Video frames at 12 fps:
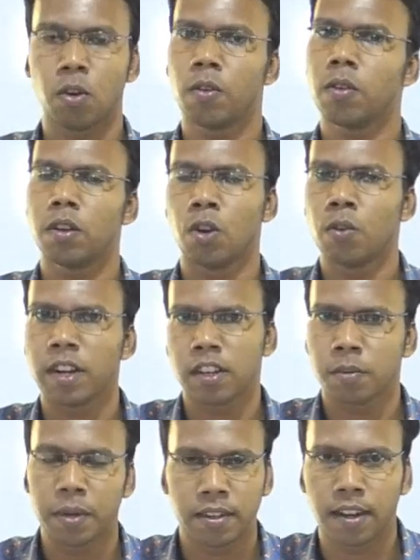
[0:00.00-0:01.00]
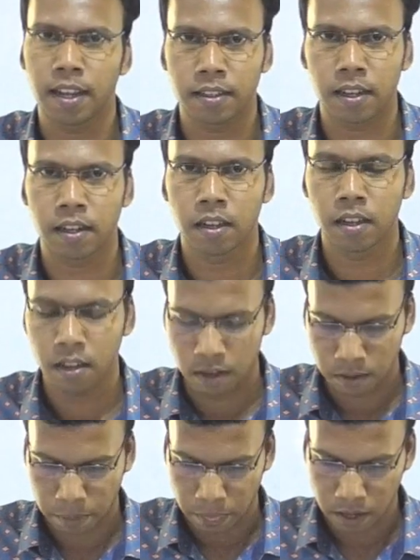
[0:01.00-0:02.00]
Nowhere it is mentioning like that,
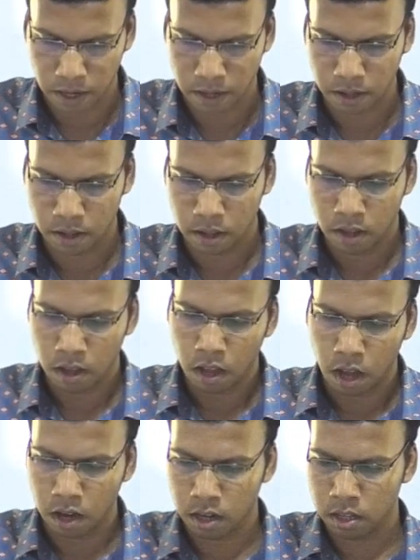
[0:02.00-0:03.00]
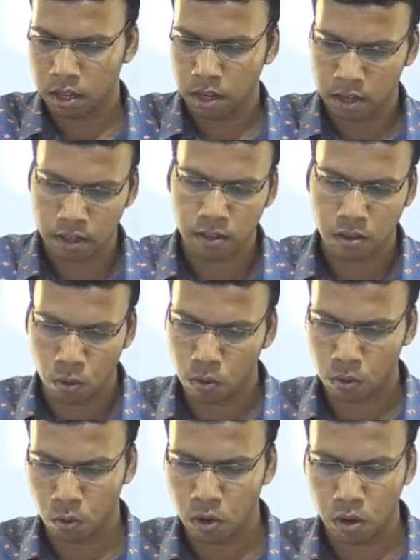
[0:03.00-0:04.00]
right? Under this
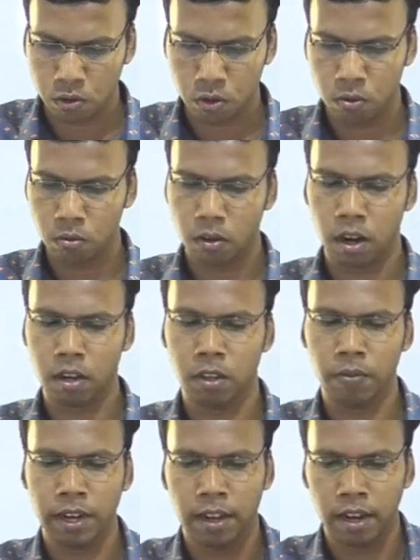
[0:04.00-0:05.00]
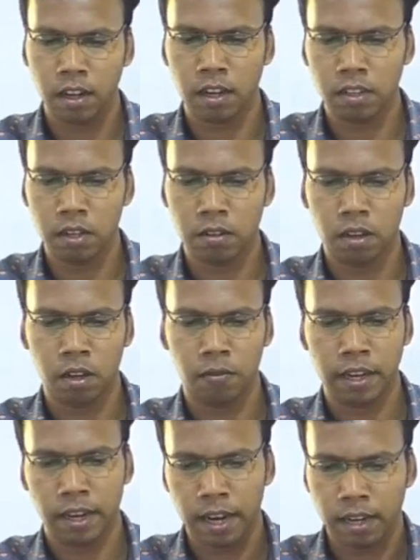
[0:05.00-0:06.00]
rule also, under the
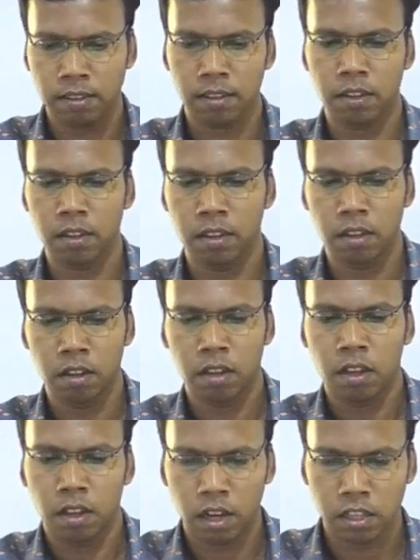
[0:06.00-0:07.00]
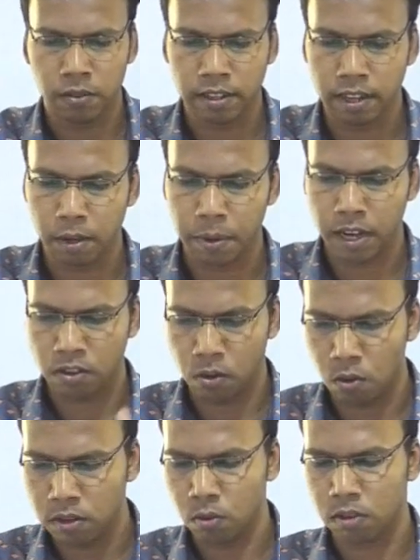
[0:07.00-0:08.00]
wetlands conservation and management
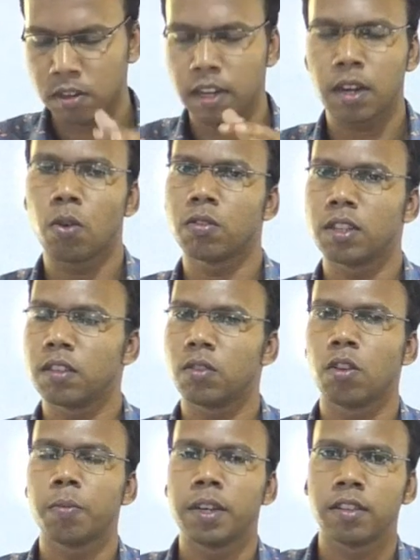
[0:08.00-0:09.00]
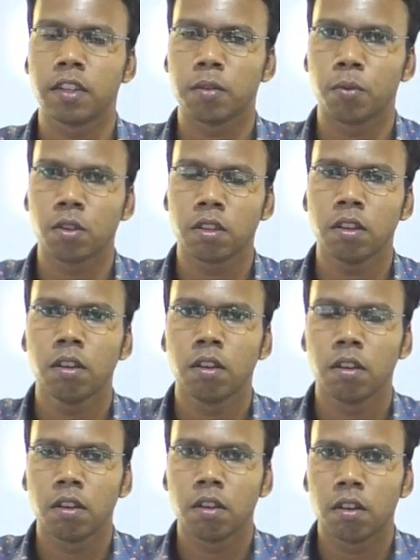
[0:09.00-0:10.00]
rule 2010 also, it is not mentioning about the
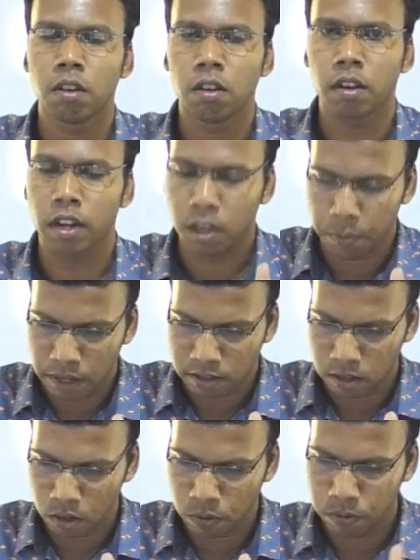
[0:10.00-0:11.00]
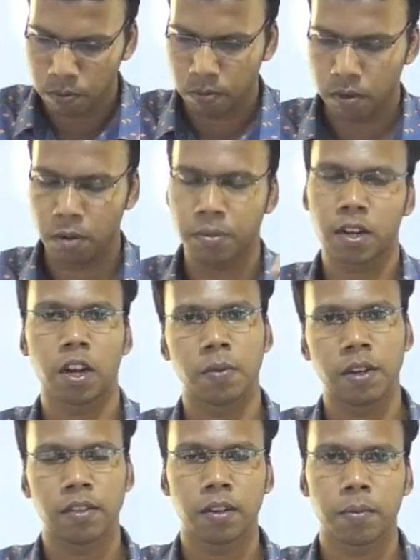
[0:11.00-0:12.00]
recommendation of Ramsar
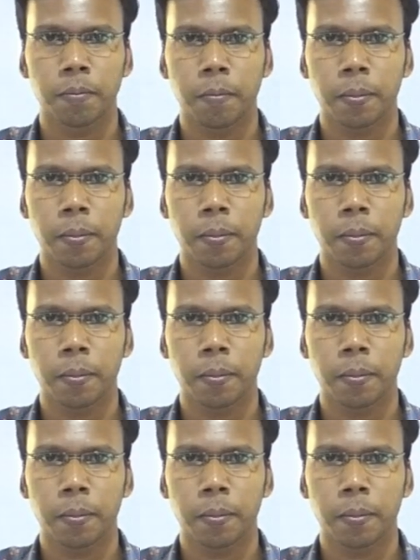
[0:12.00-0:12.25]
Convention.